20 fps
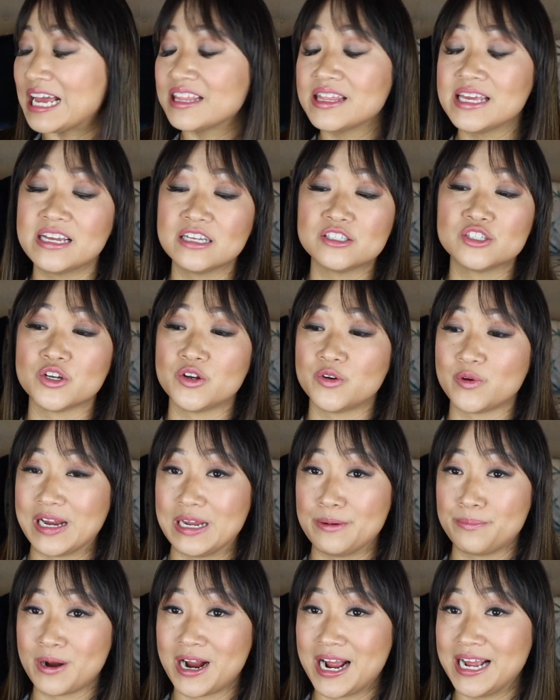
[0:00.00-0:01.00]
I think is a
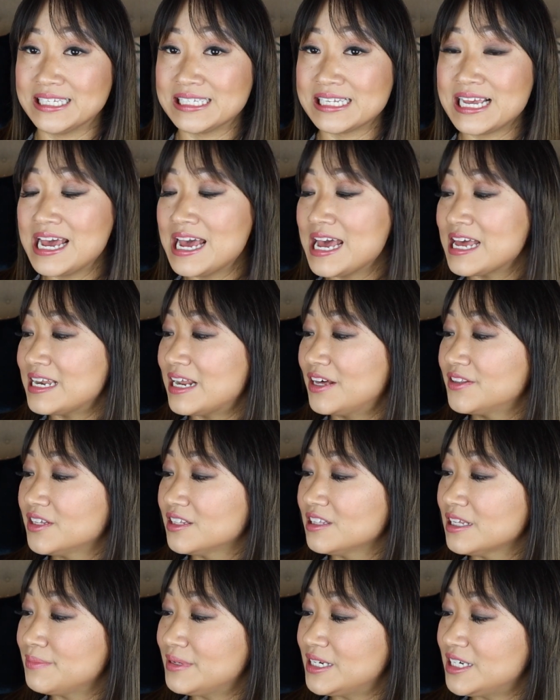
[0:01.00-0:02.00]
great price. Now
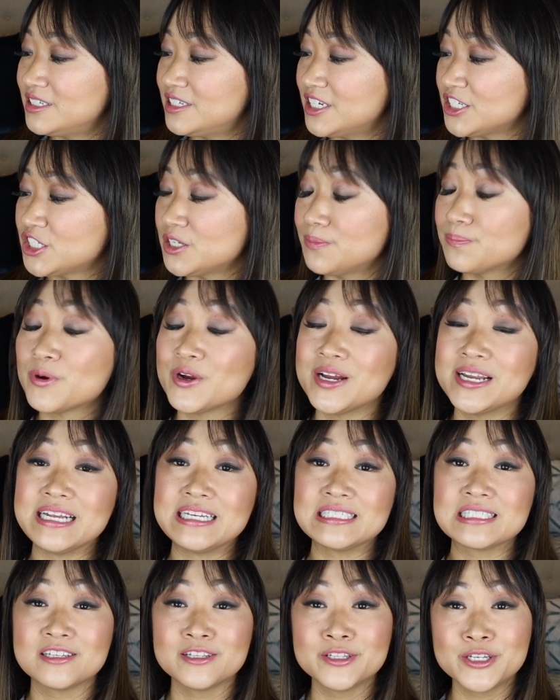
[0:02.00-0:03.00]
the limited edition
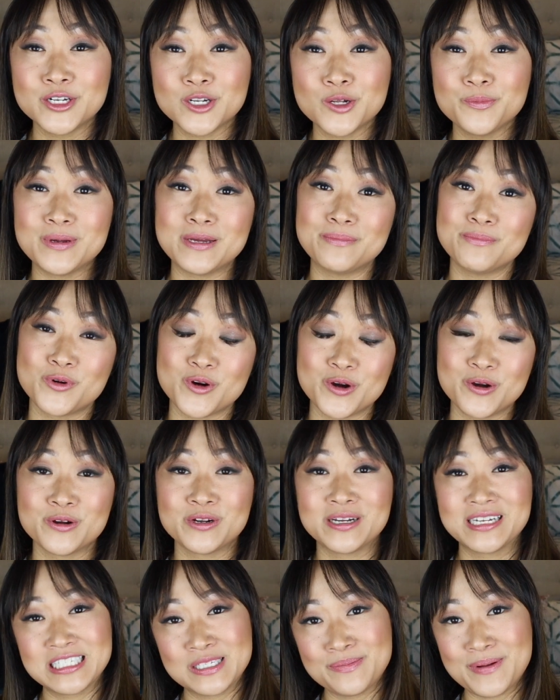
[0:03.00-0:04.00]
print is a little bit
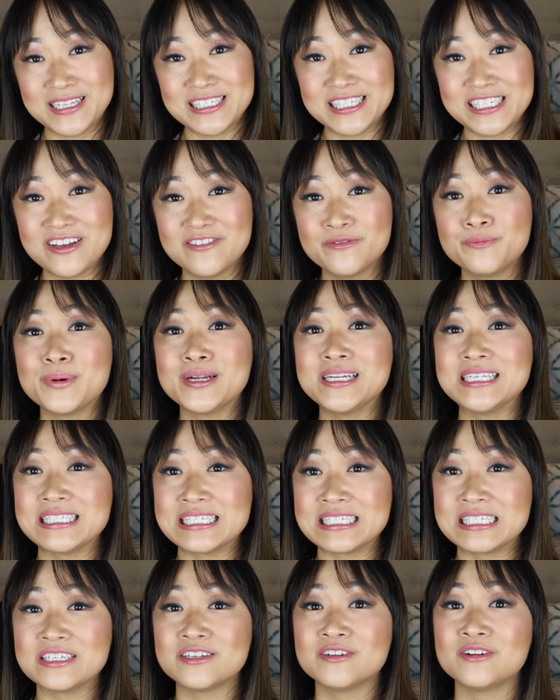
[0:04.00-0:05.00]
more expensive, but
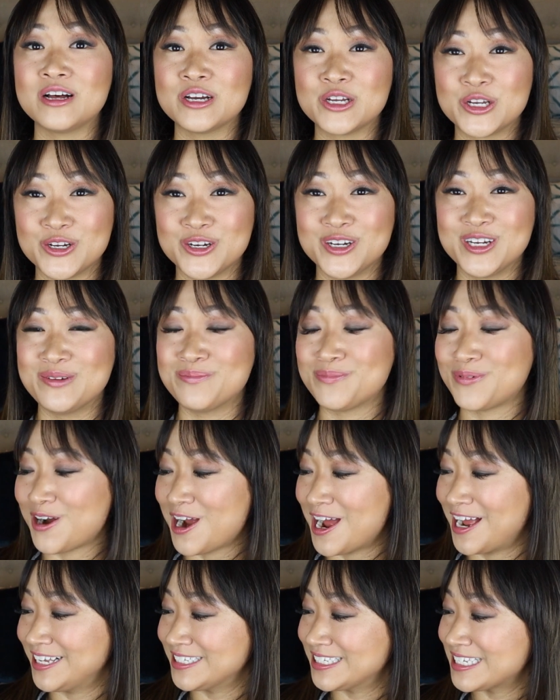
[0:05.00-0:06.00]
it's still a good
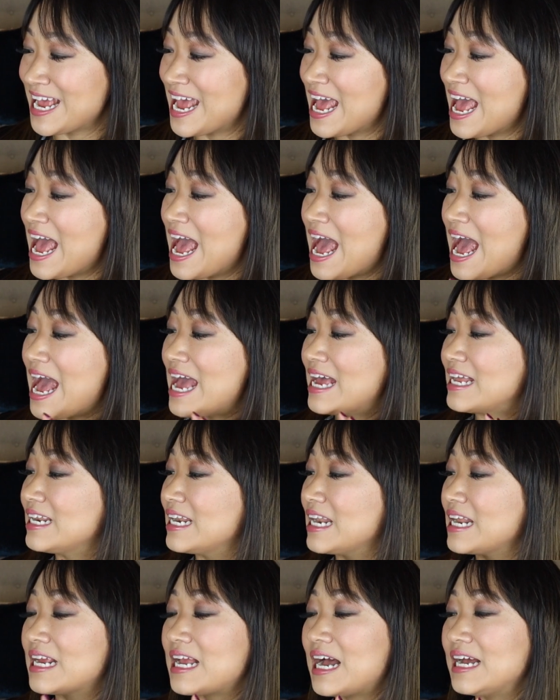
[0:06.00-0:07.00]
price.
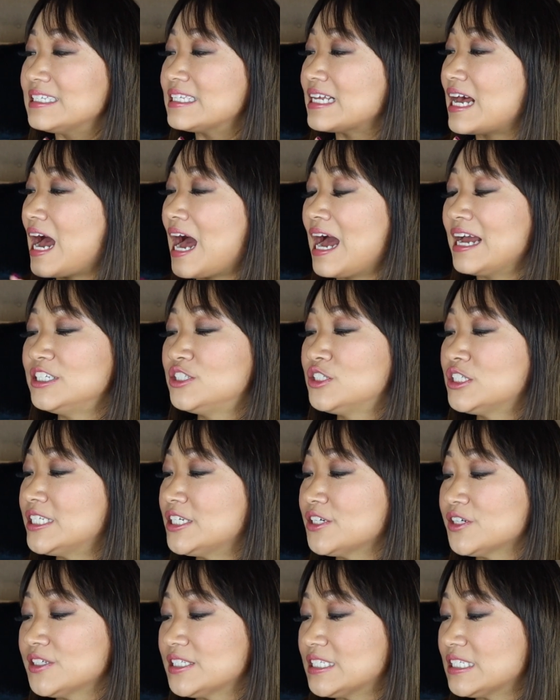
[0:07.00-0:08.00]
And guys, I
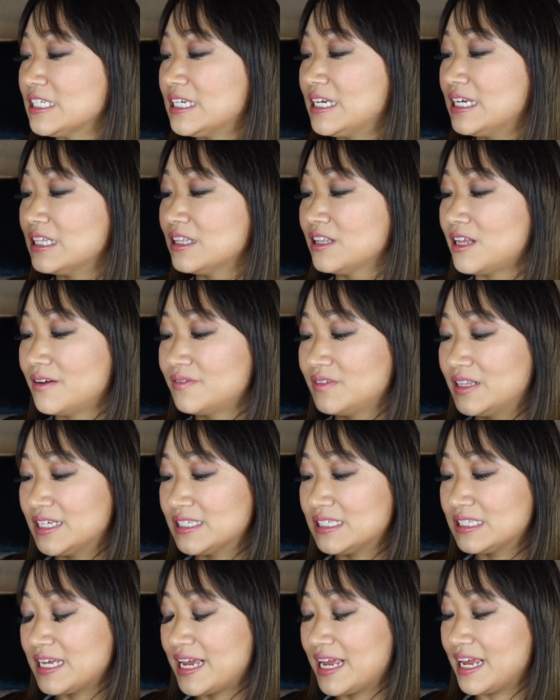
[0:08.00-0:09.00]
seriously love
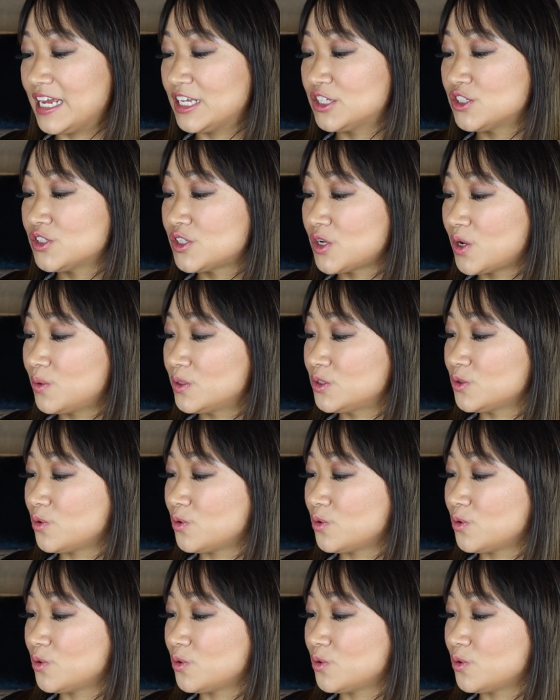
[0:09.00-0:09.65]
this thing. It's so